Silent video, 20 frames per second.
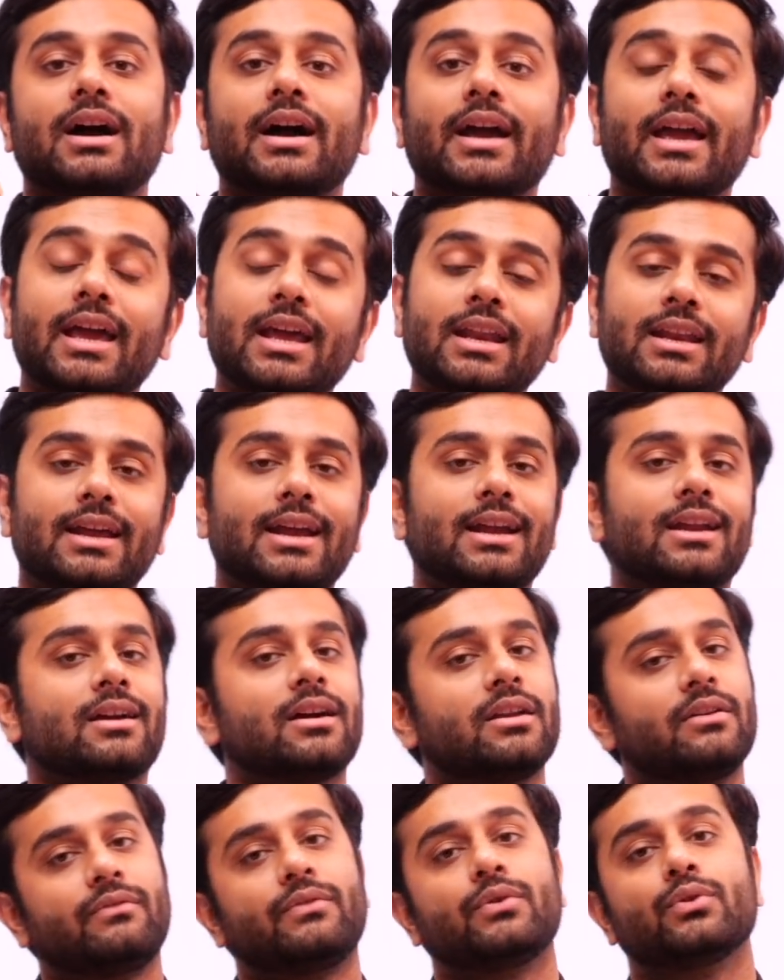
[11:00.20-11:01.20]
again get
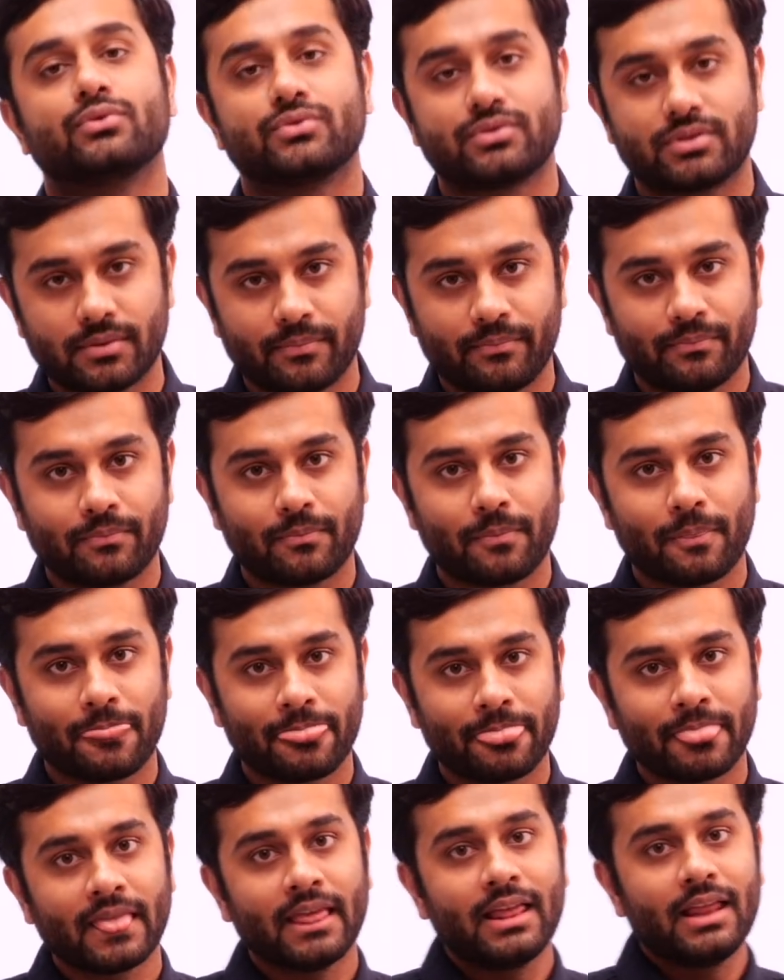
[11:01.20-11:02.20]
confused.
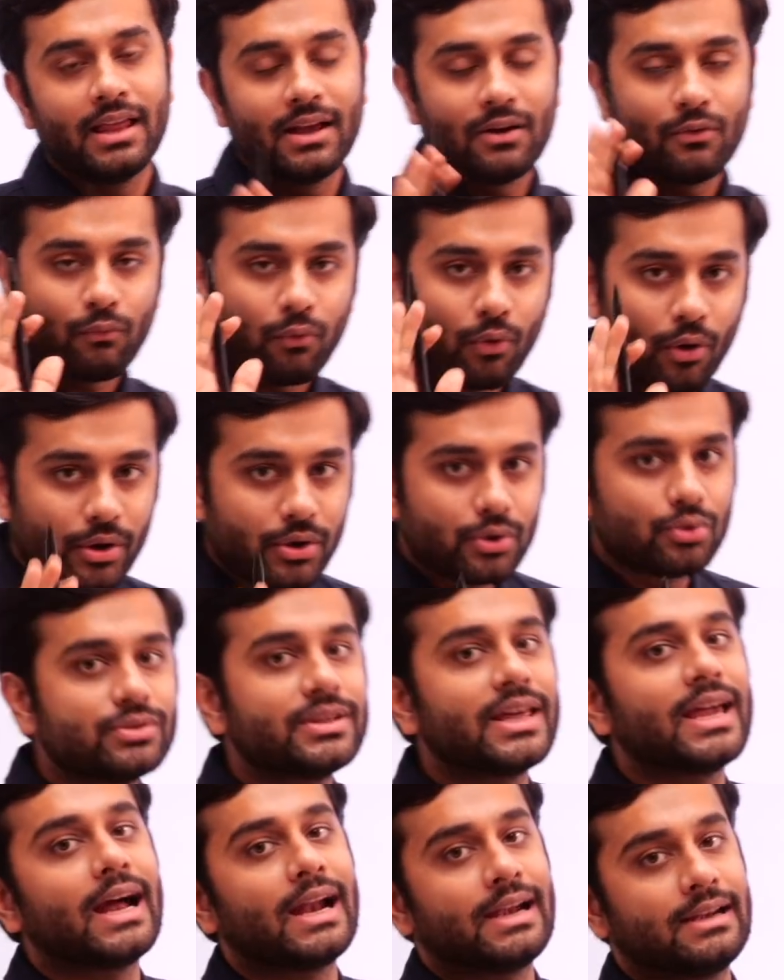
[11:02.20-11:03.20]
What
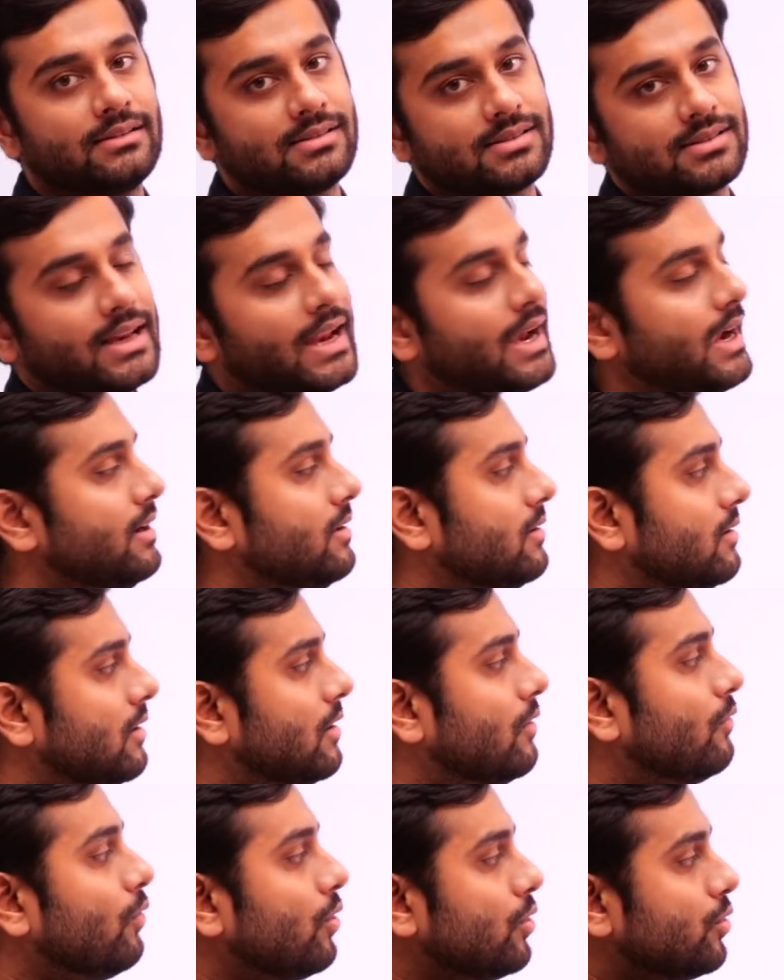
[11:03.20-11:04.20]
they understand?
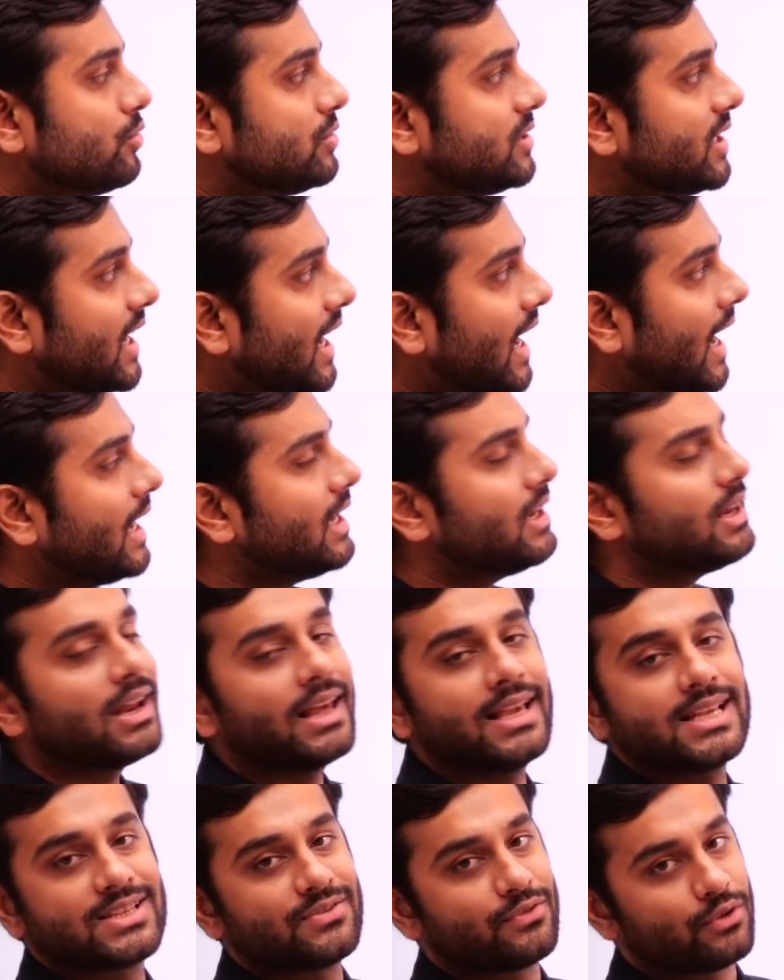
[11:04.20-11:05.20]
What do they
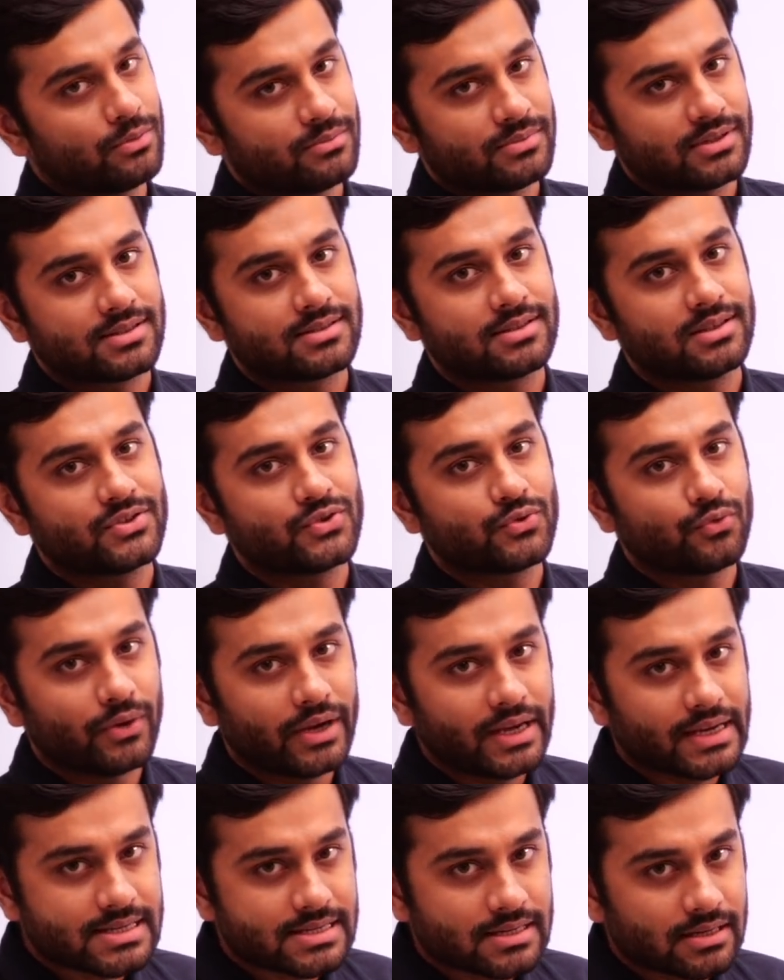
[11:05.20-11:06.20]
analyze from this
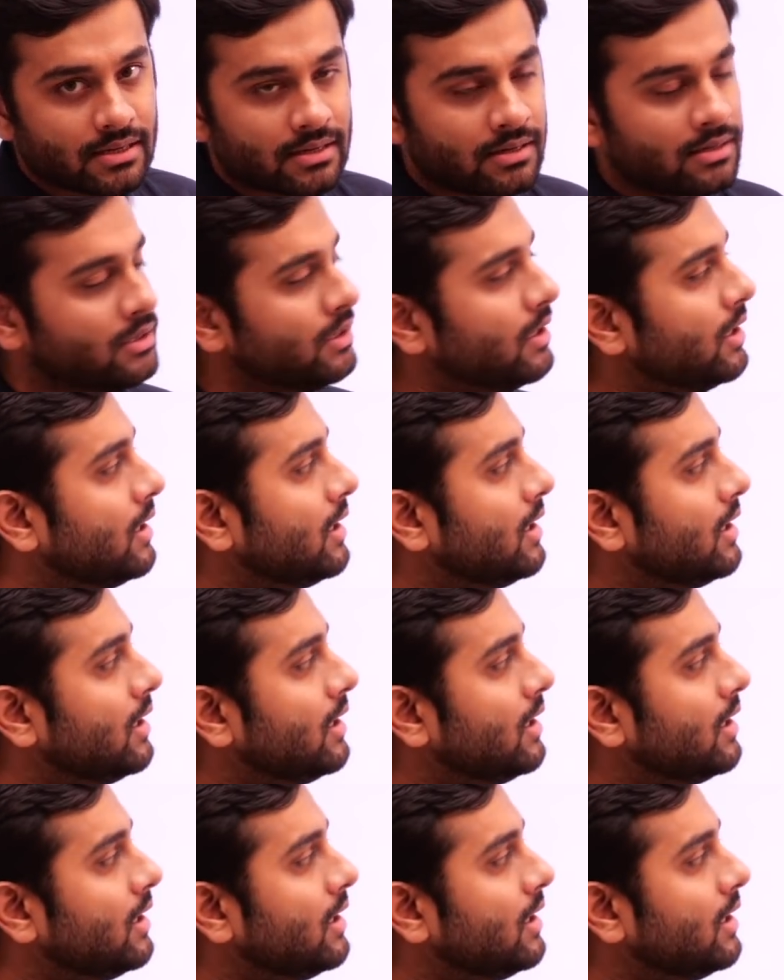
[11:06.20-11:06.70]
situation?